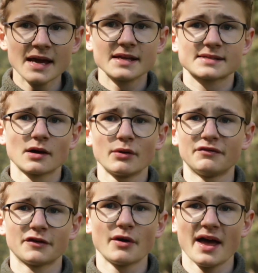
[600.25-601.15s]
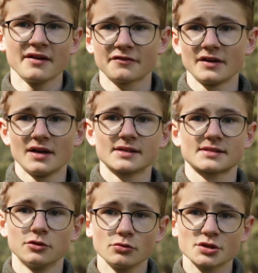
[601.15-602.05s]
So if you have a
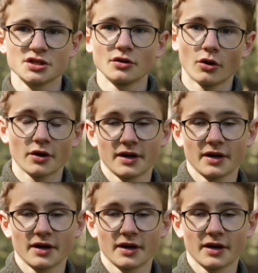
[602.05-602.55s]
solution, or